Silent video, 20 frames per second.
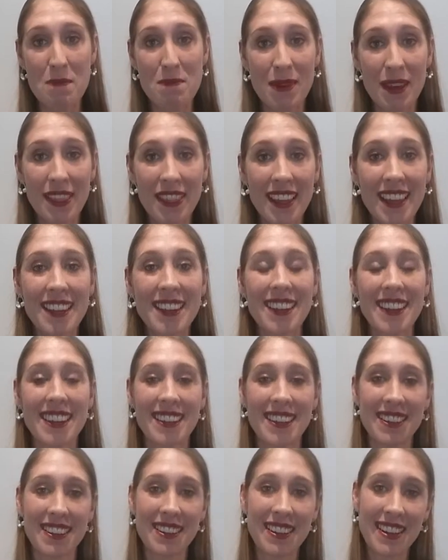But
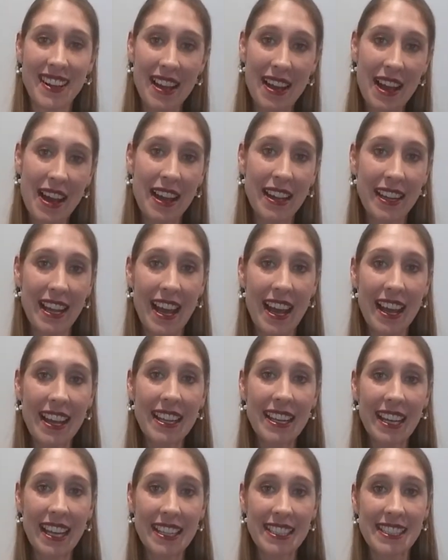then,
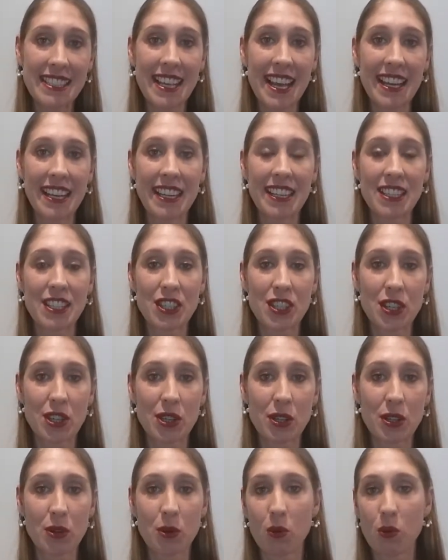okay, let's get
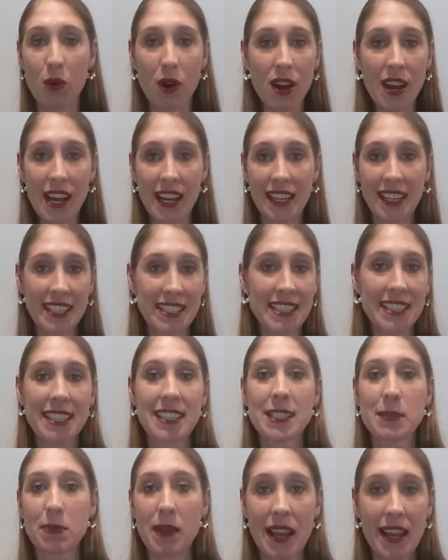into why. Let's
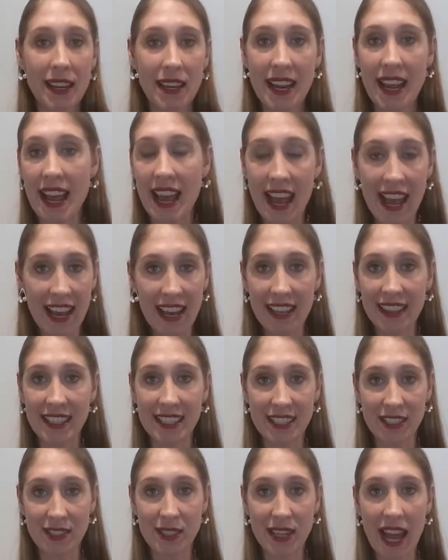explain how
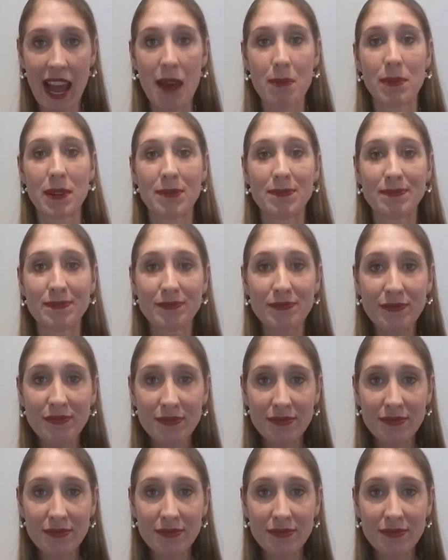this could happen.